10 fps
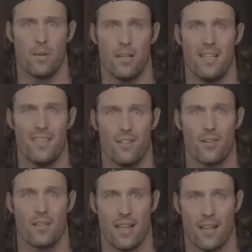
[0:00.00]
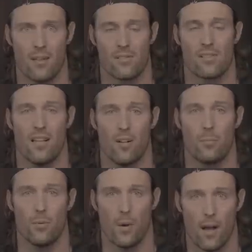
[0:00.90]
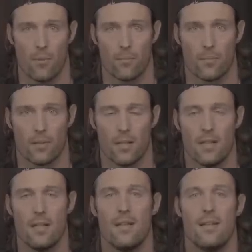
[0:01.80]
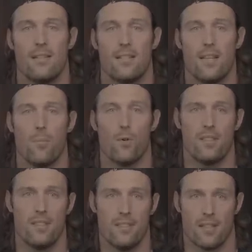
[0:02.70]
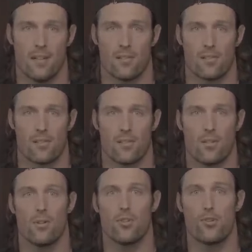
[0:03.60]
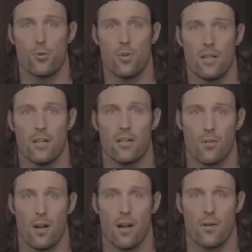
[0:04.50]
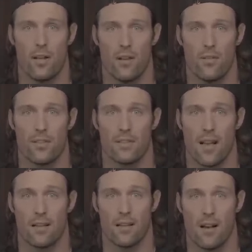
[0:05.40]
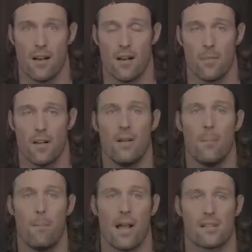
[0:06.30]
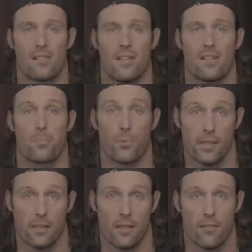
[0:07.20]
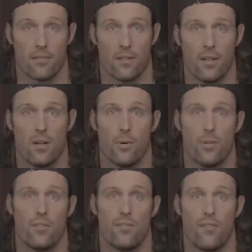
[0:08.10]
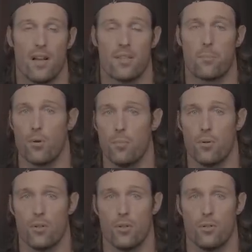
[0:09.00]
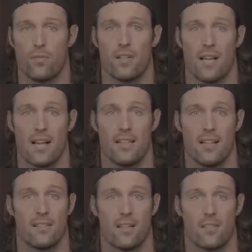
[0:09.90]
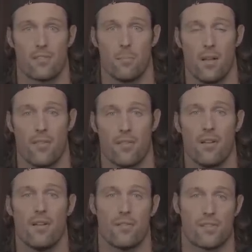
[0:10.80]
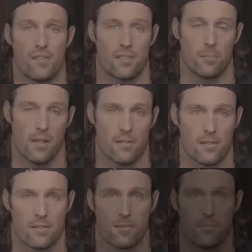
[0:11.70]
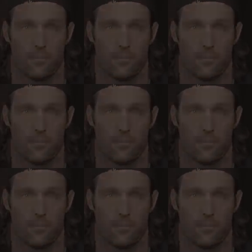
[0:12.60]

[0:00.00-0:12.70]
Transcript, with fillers: money in their accounts to help you out. To get more details, go to joincrowdhealth.com backslash breedlove, where you can find the promo code for $99 a month for six months.